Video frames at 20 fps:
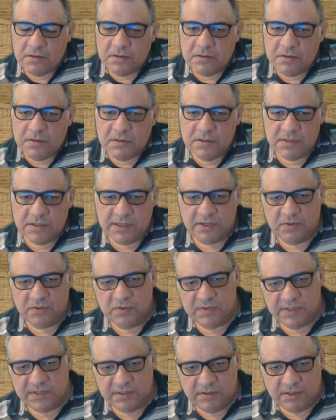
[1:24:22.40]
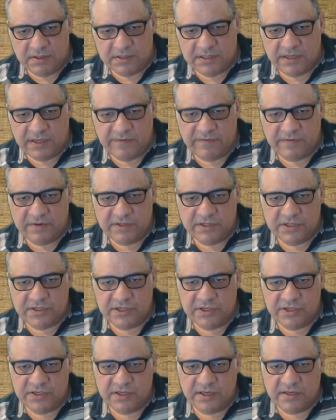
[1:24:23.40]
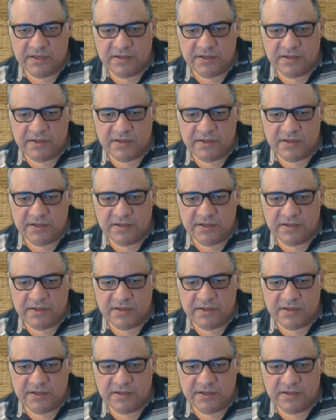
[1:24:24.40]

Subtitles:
Is that also asking for an exchange sack?